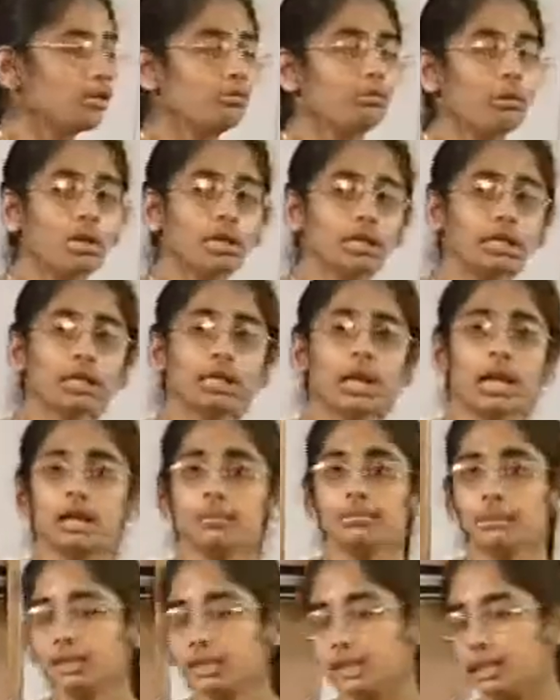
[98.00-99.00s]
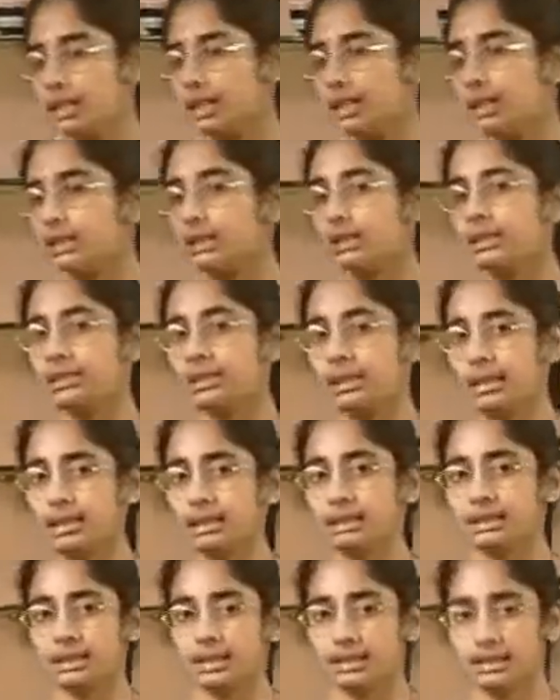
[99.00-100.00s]
What the garbage collector
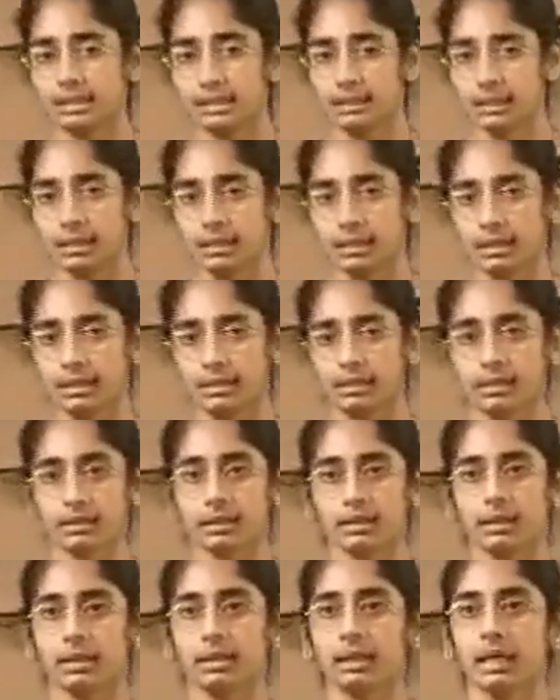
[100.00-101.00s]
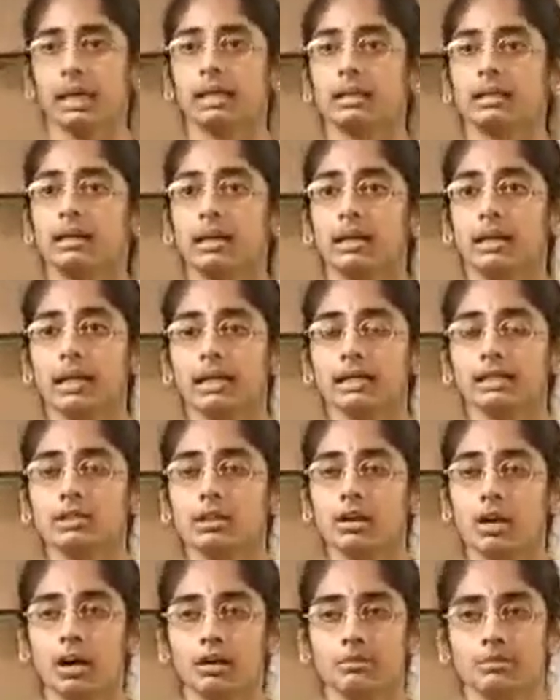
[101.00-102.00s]
does is, it
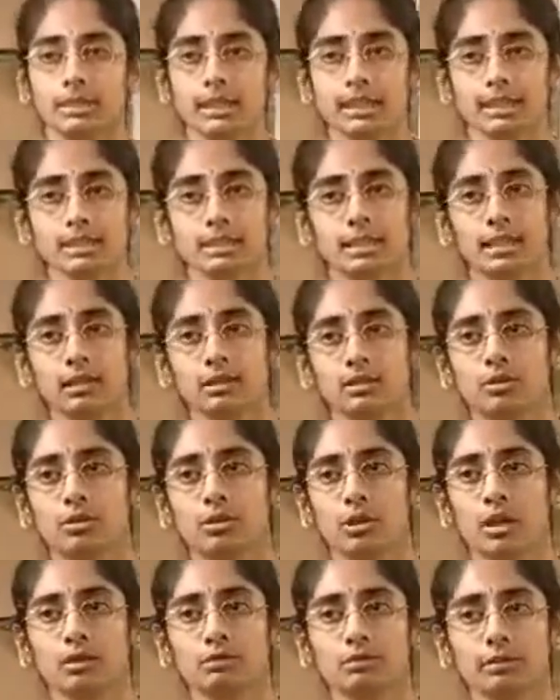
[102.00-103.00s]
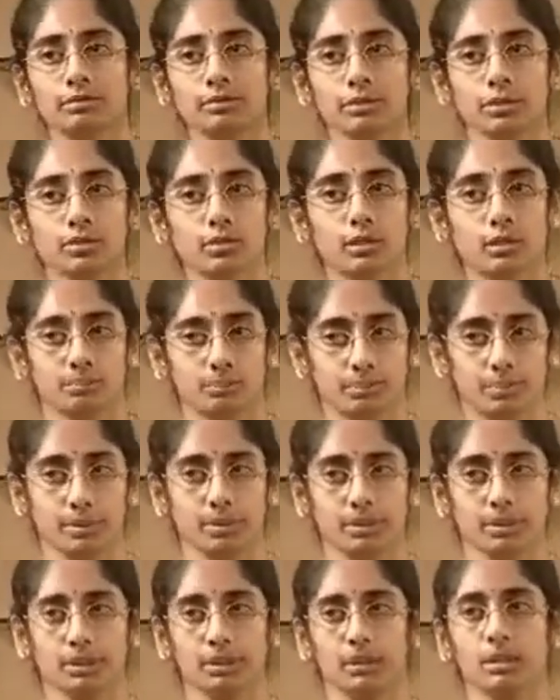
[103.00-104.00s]
collects objects that go out of scope.
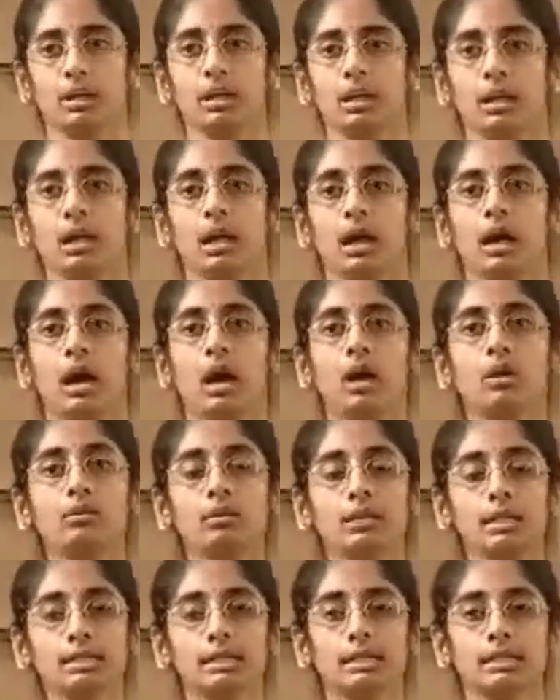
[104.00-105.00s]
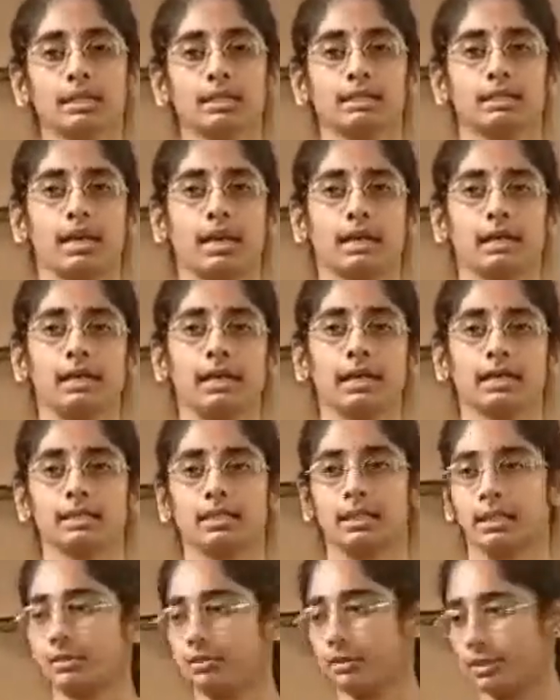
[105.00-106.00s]
How does it exactly
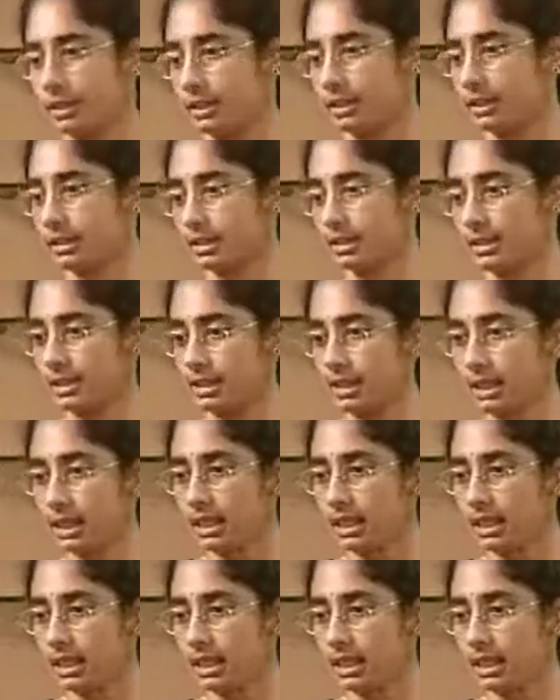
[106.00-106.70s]
execute this?